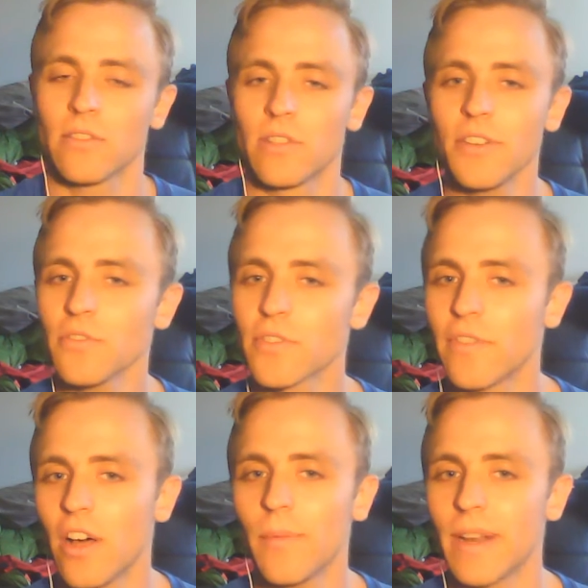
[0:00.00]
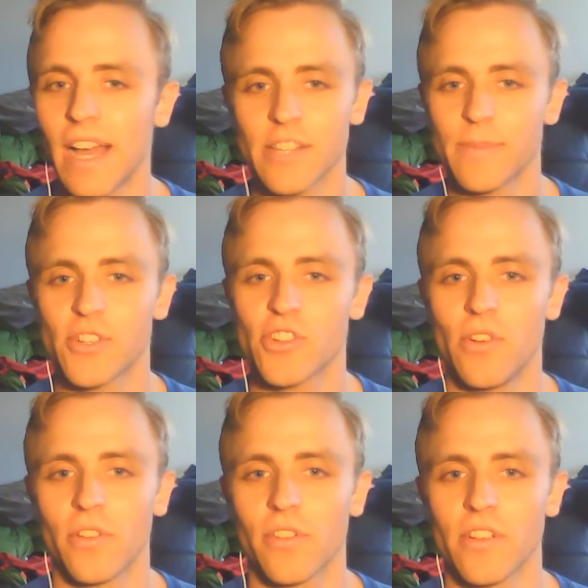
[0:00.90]
Little development has been
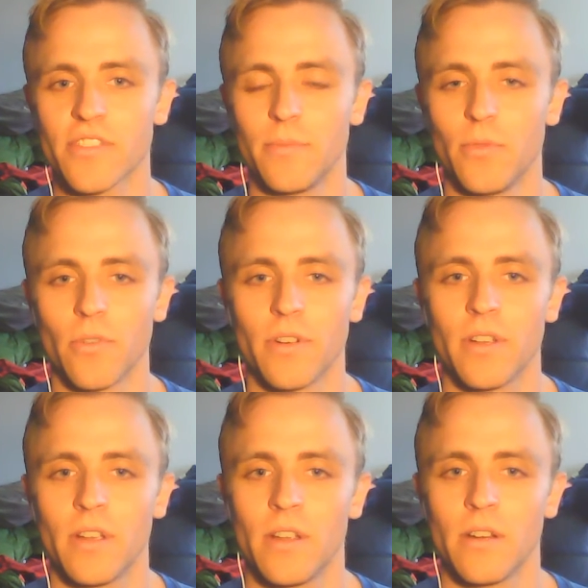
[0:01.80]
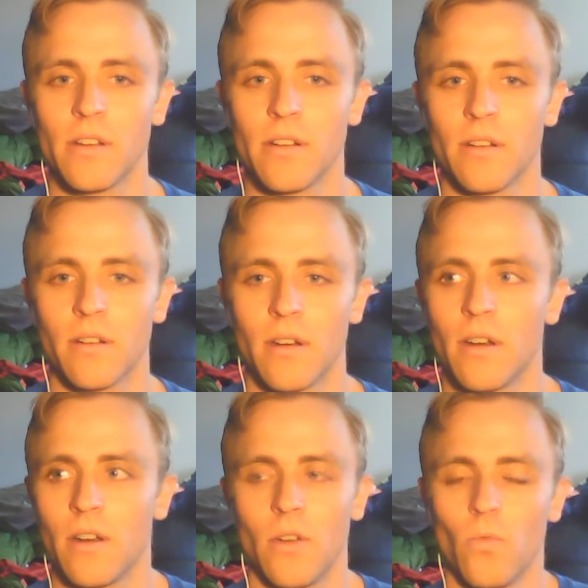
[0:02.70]
shown across the board.
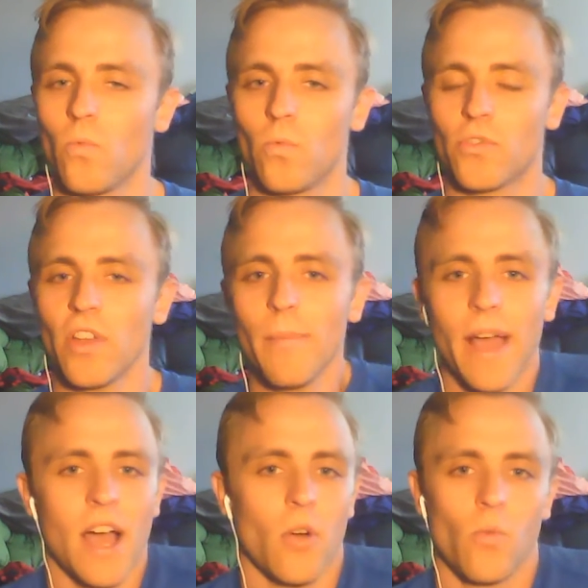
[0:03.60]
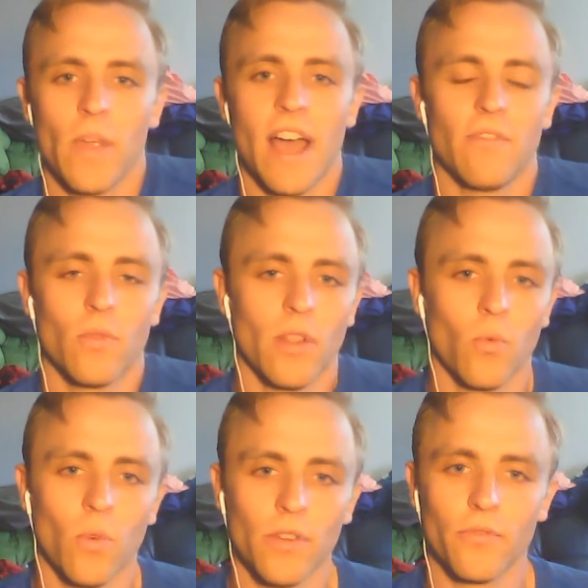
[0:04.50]
Somehow, we have one of
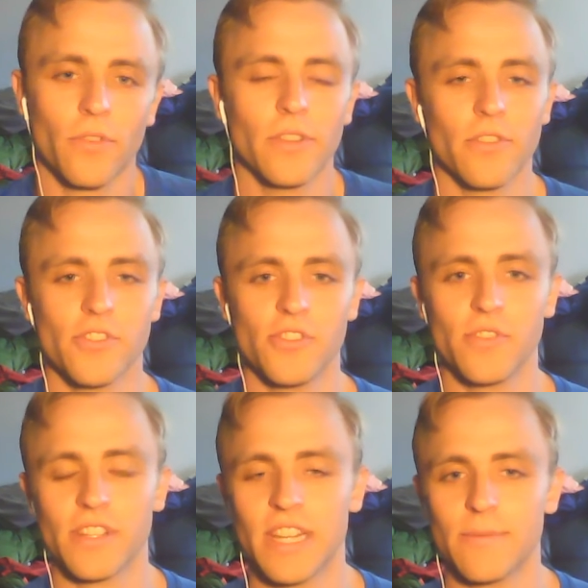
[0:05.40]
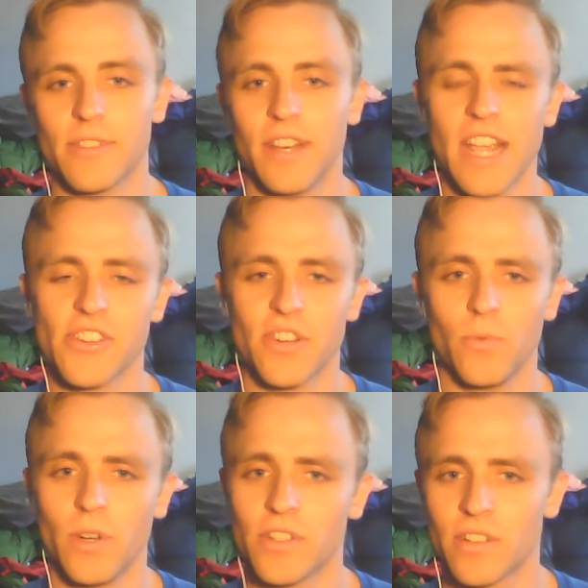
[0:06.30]
the worst free throw shooting teams in the
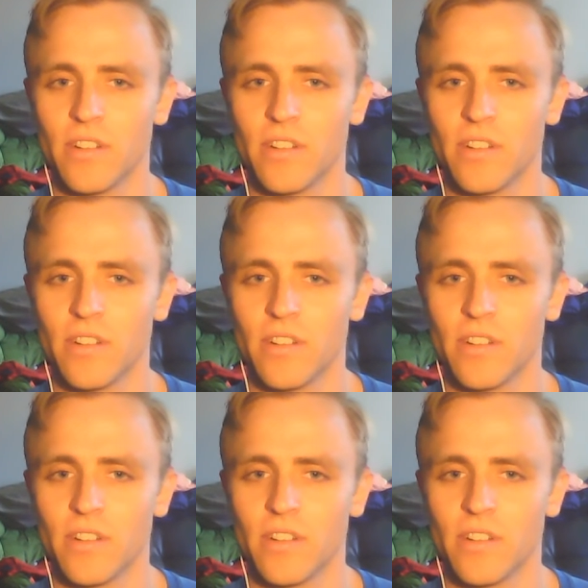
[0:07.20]
nation, which,